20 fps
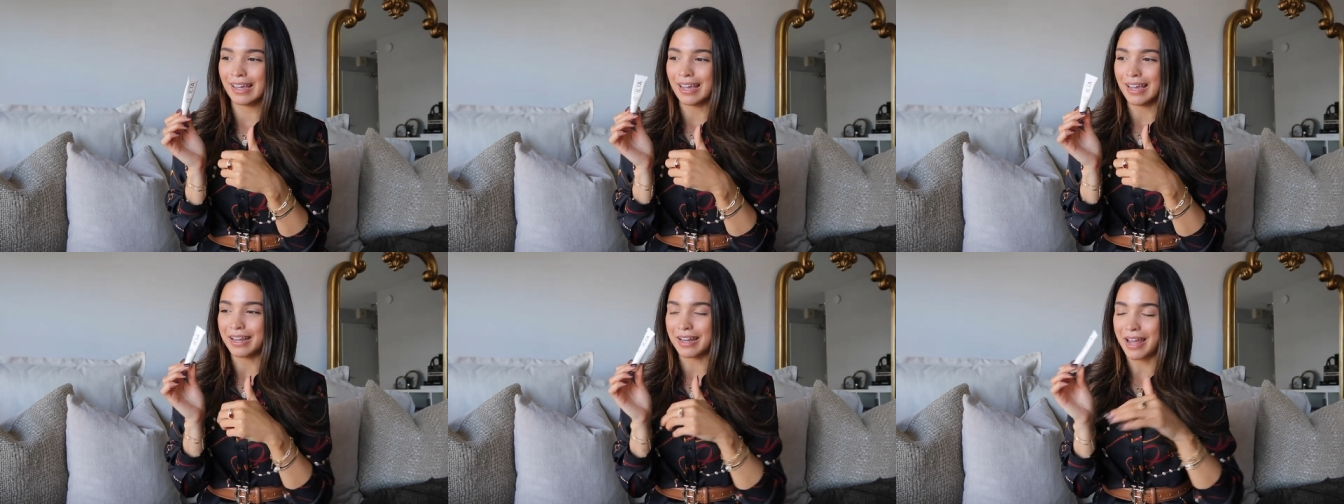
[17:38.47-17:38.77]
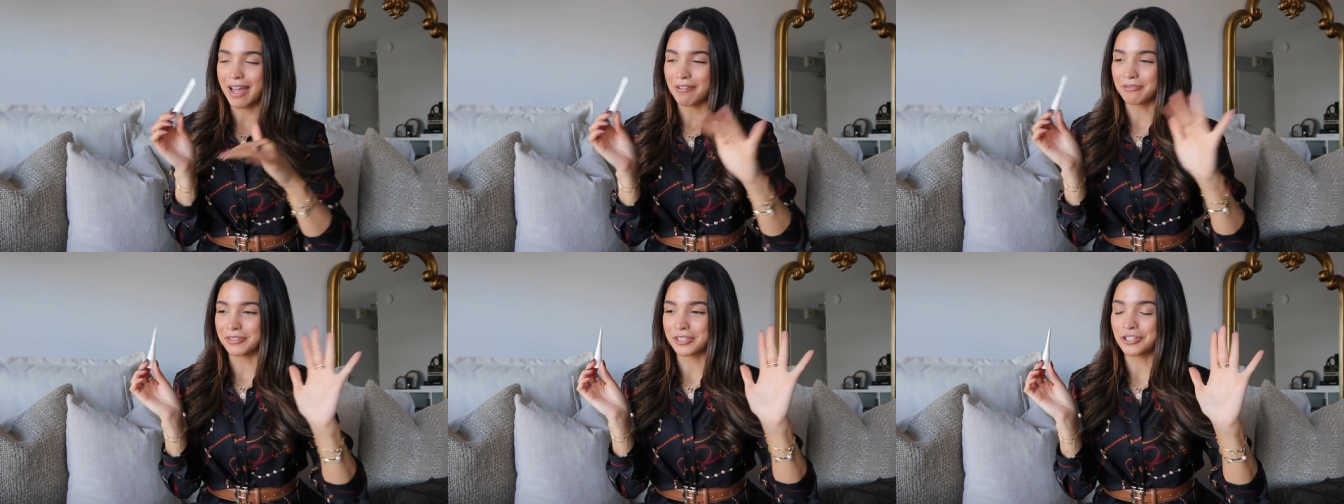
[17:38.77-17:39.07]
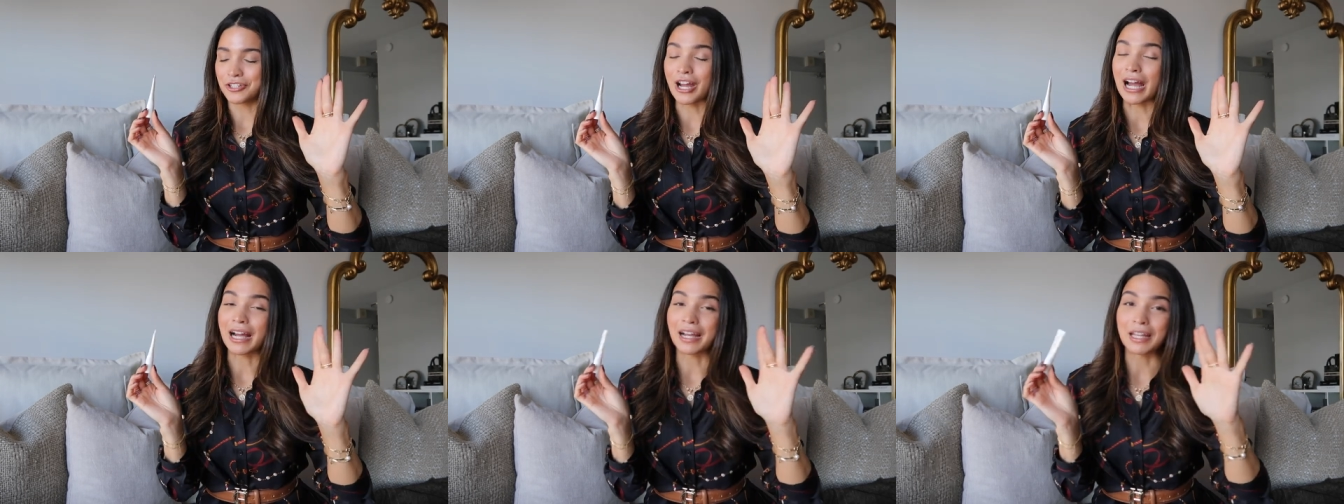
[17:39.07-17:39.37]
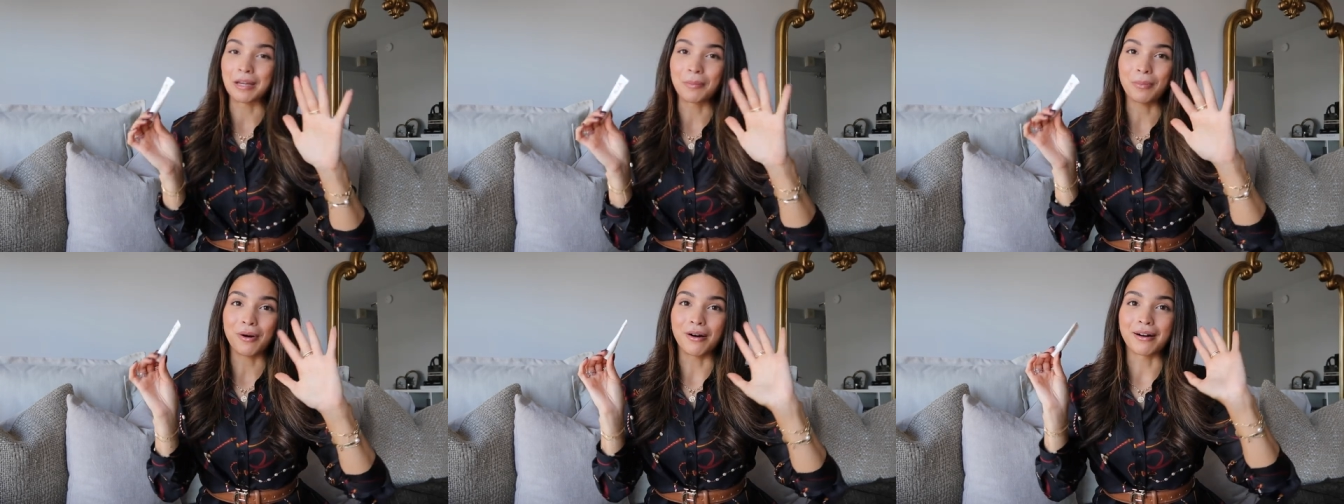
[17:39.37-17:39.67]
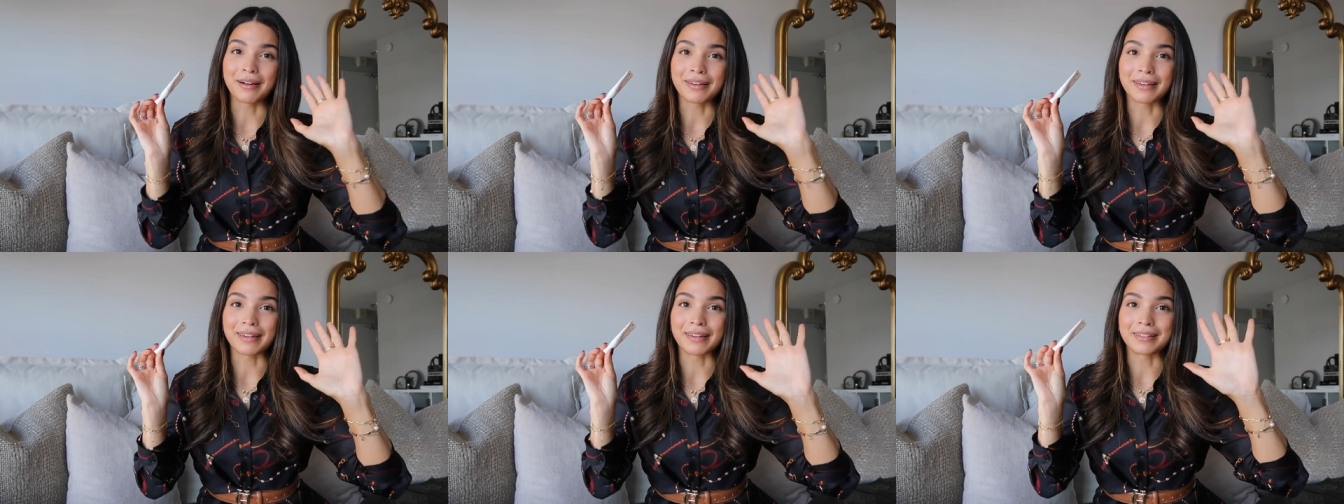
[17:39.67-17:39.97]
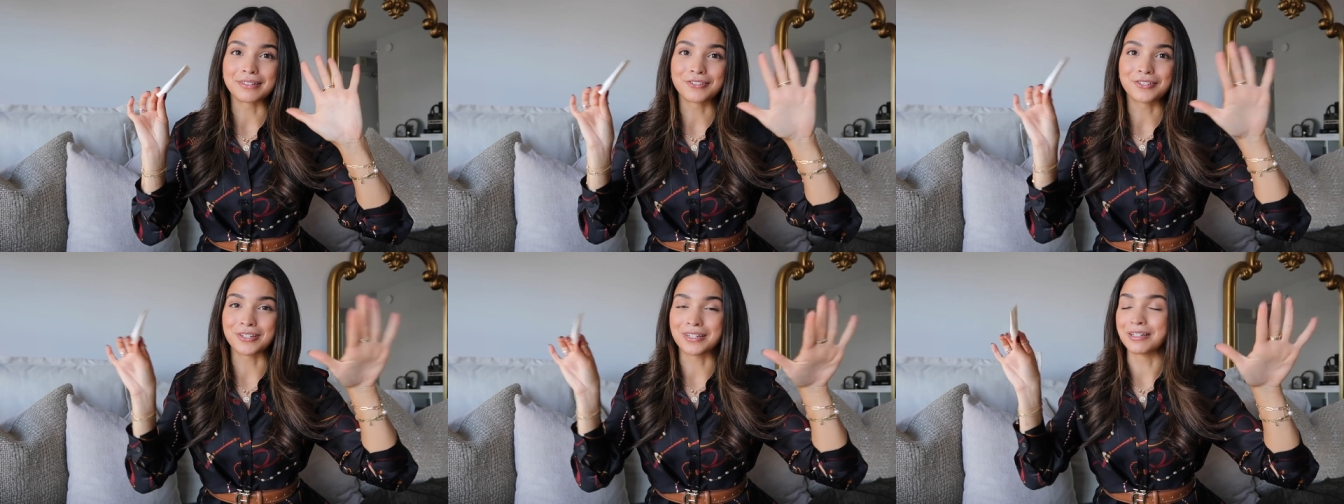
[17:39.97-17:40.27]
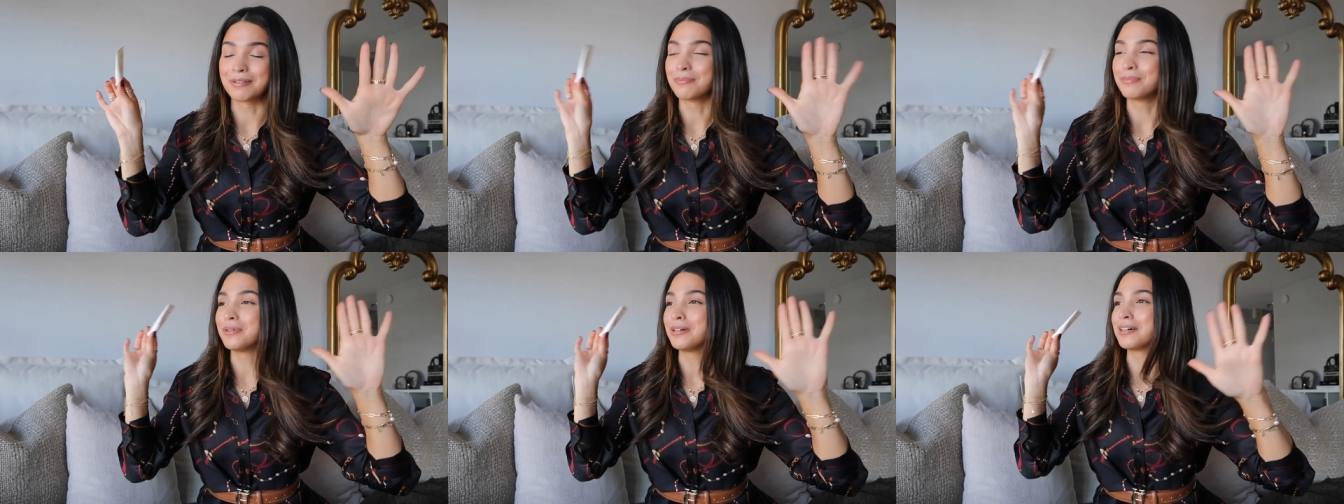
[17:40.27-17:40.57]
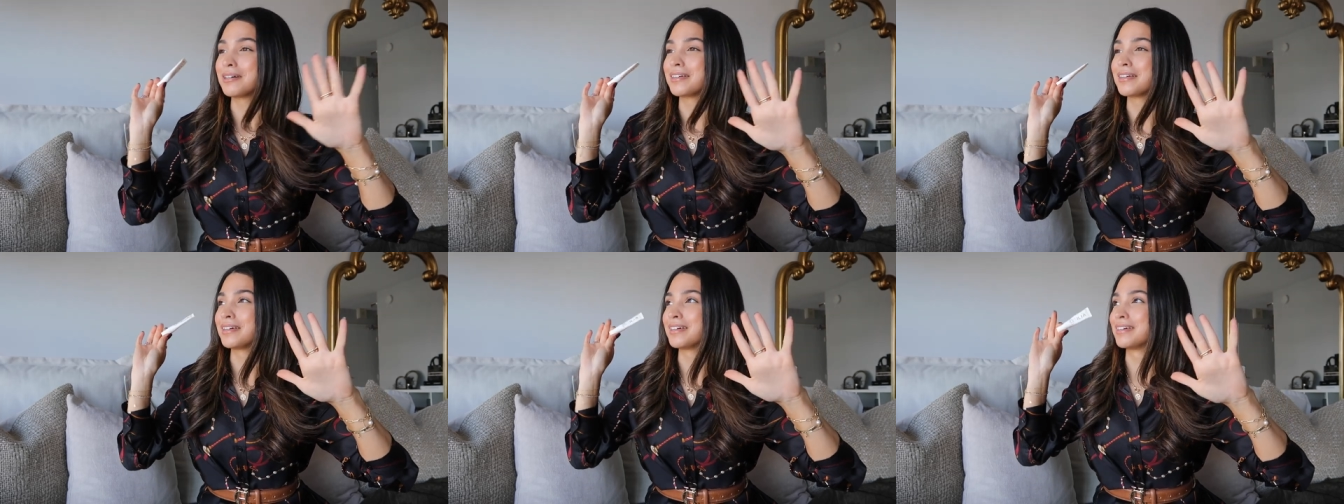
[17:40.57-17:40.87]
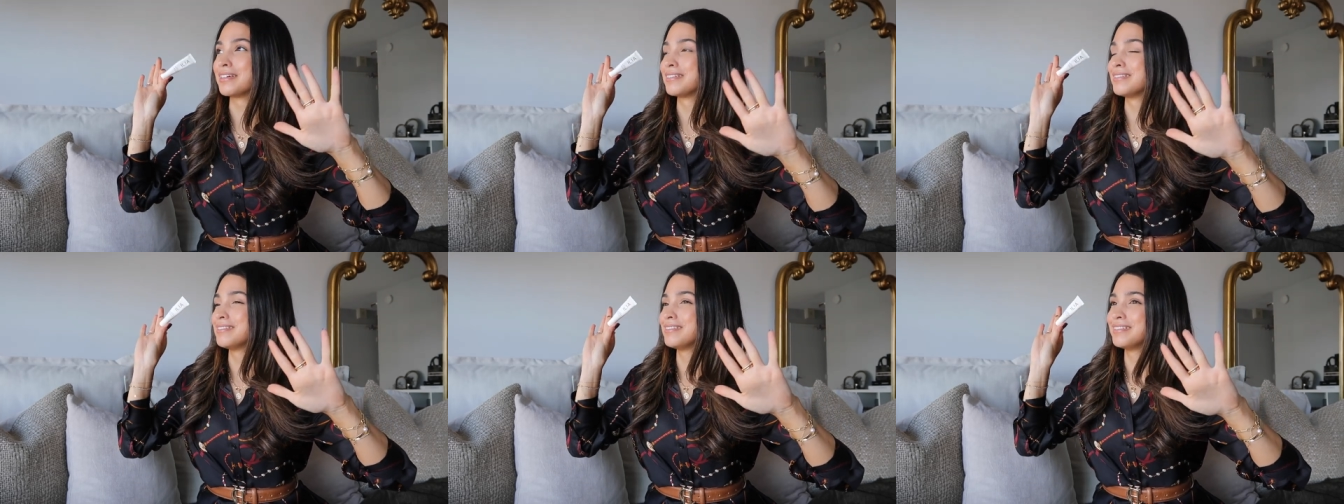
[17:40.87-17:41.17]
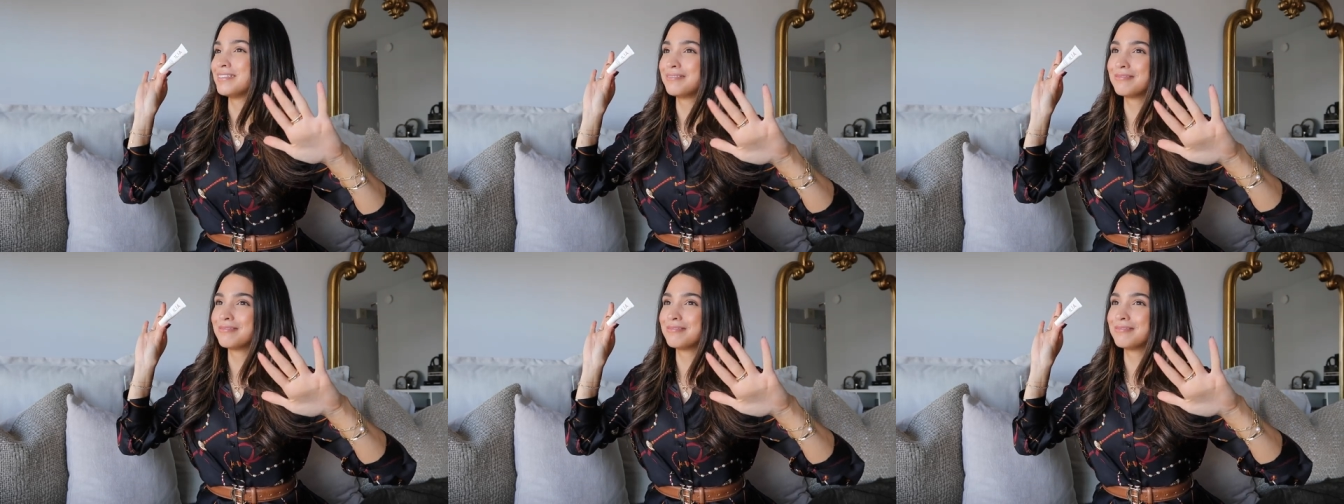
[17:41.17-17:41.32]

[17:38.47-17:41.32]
in every jacket pocket, jean pocket,